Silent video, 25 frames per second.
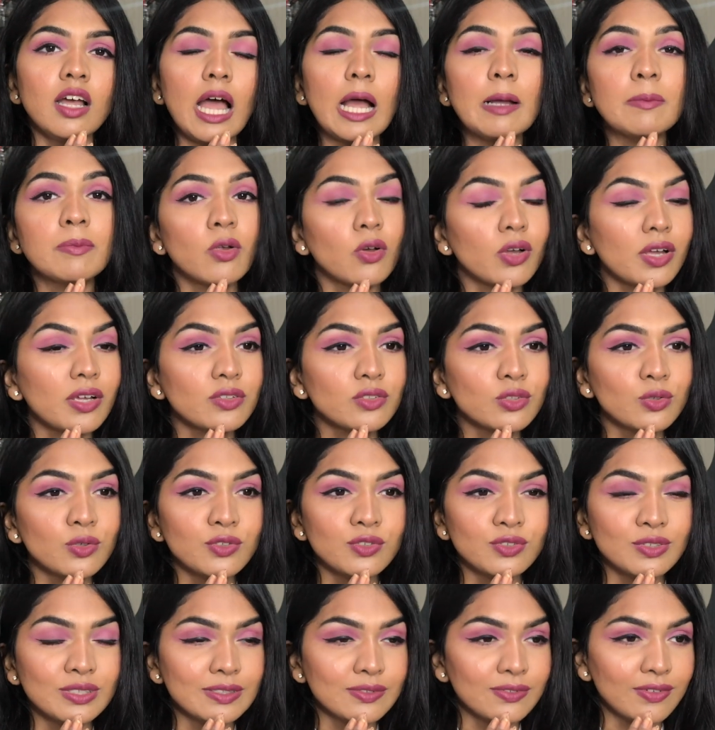I'm going so
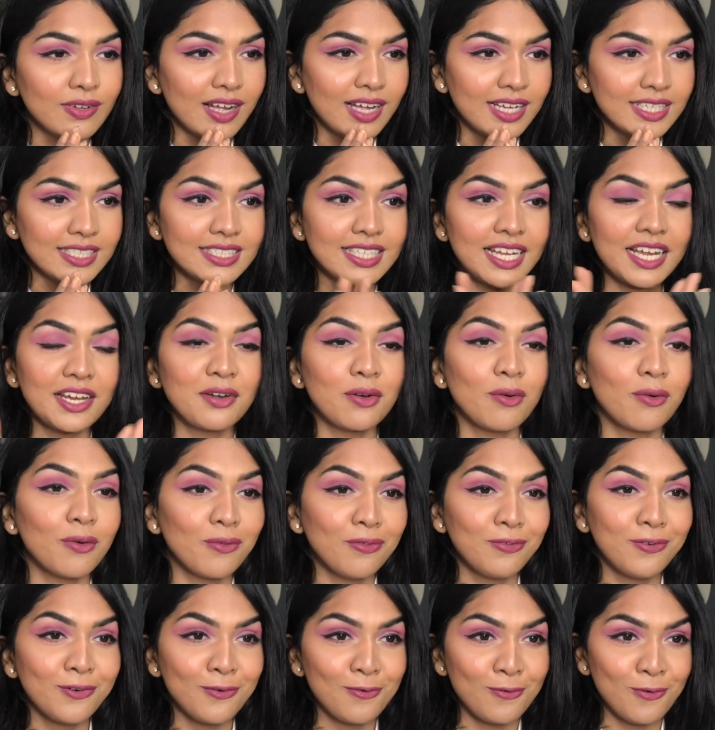fast. I don't
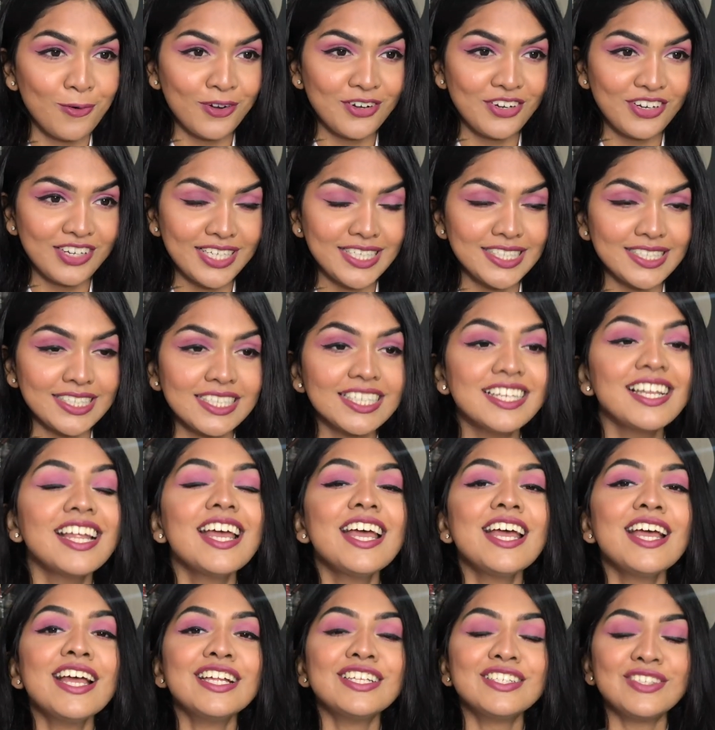know for what reason.
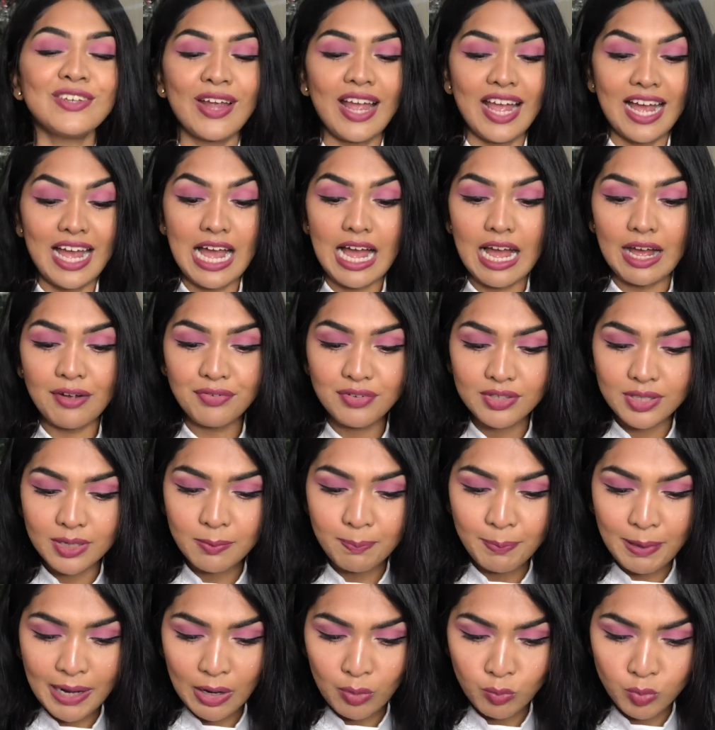So yeah, after
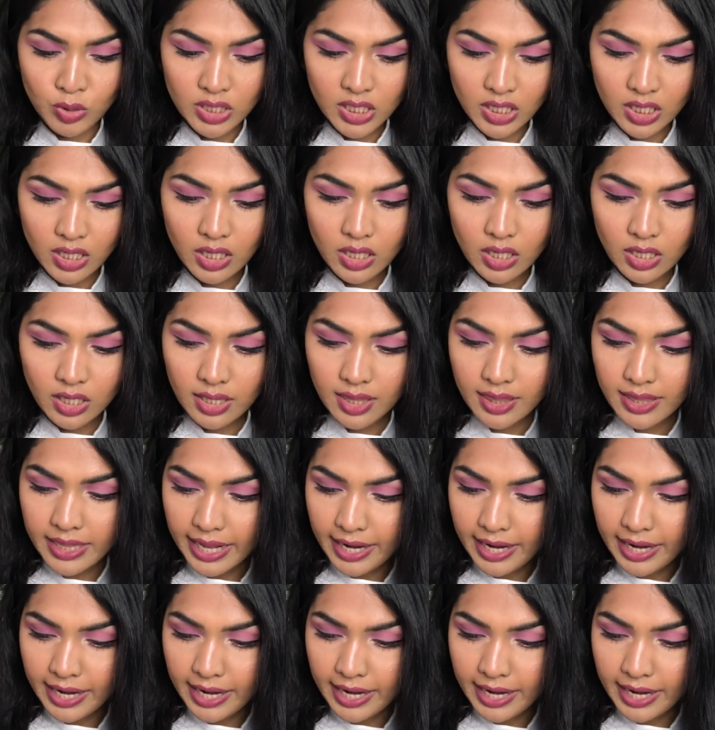the powder,